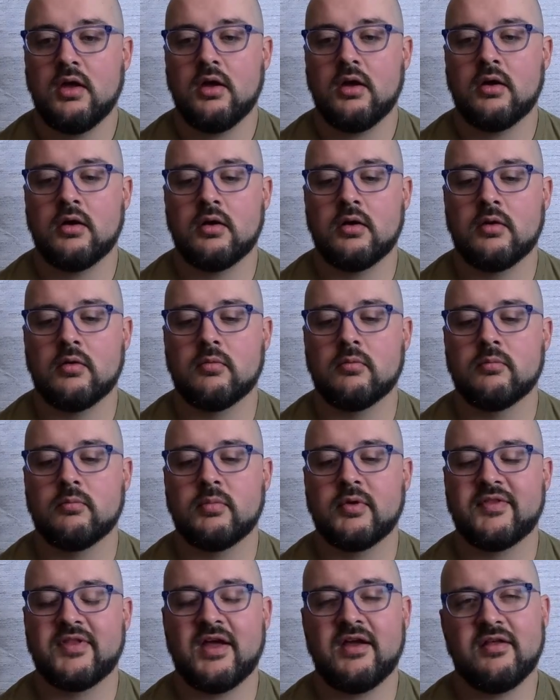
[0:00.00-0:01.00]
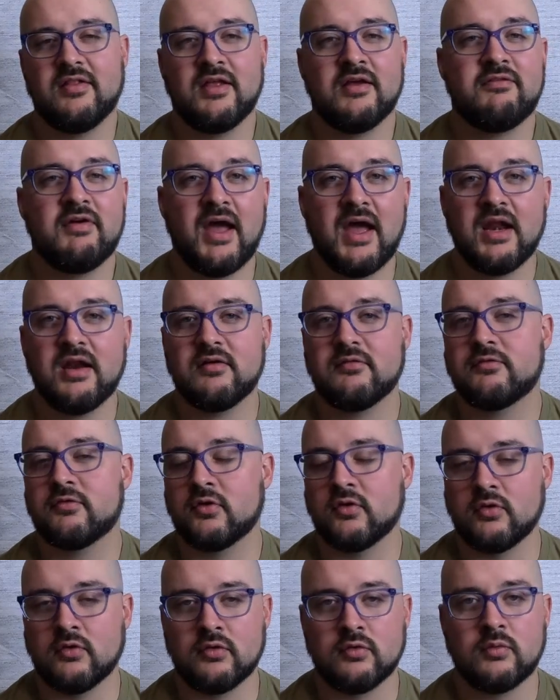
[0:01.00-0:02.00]
But they've had it
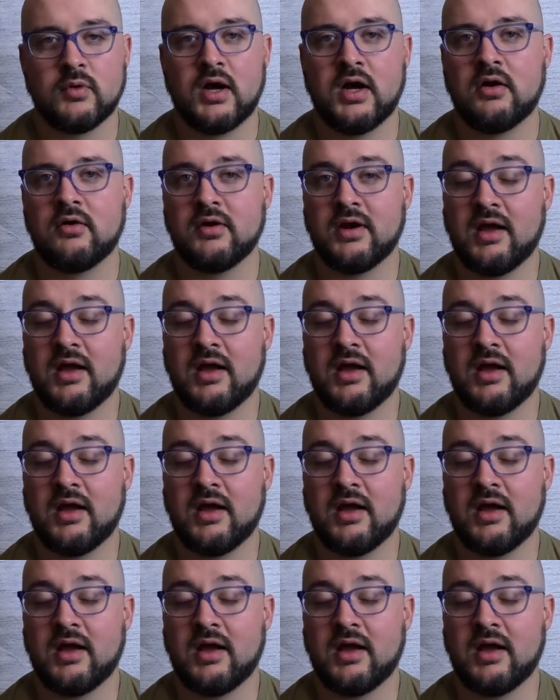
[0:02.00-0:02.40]
for a little while,